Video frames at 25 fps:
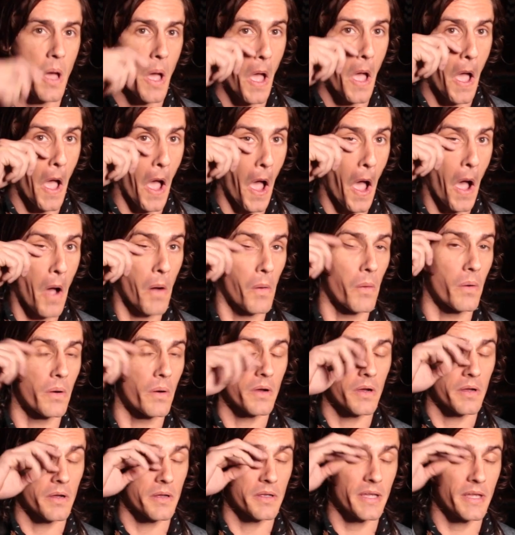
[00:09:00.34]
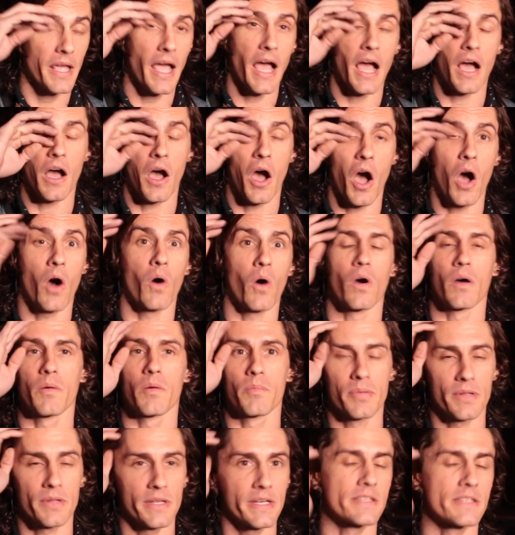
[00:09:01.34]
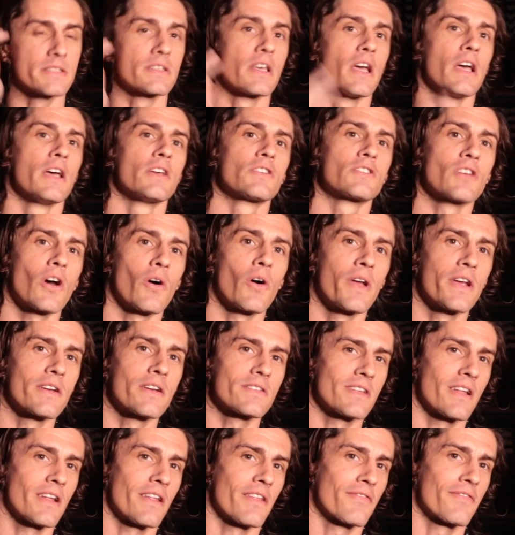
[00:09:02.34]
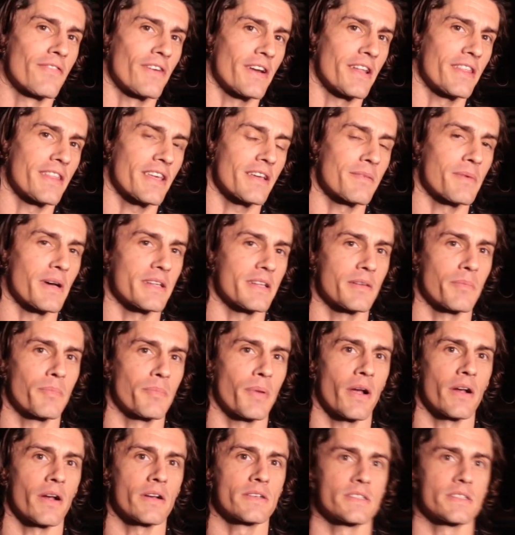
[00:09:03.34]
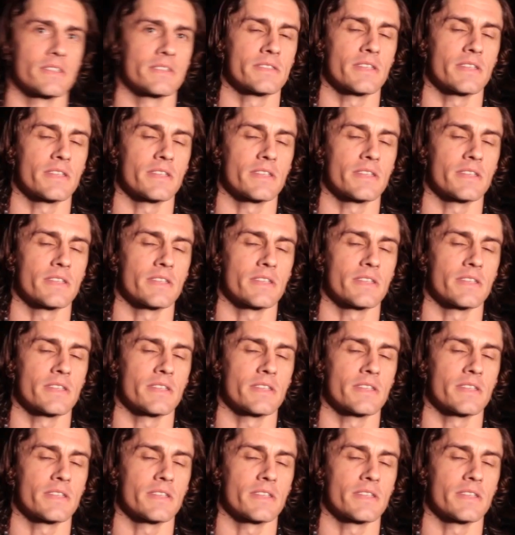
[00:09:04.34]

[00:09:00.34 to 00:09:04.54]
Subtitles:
Oh, yeah. Oh, please. So here's another funny thing about the barracks is